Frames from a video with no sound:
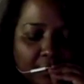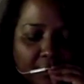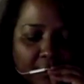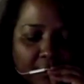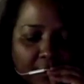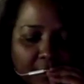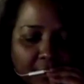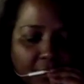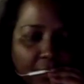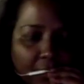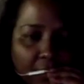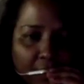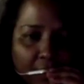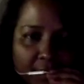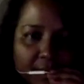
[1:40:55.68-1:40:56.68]
the
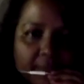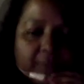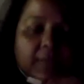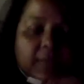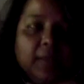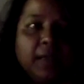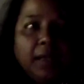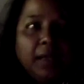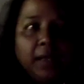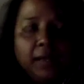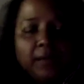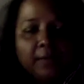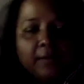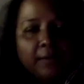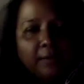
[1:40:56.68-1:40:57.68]
goddess
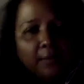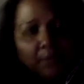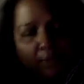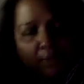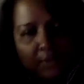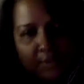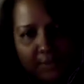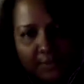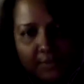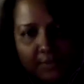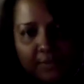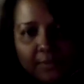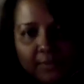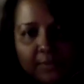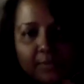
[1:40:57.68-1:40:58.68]
was
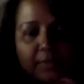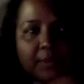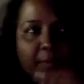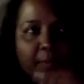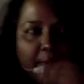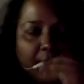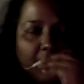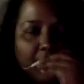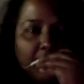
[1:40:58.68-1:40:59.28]
the main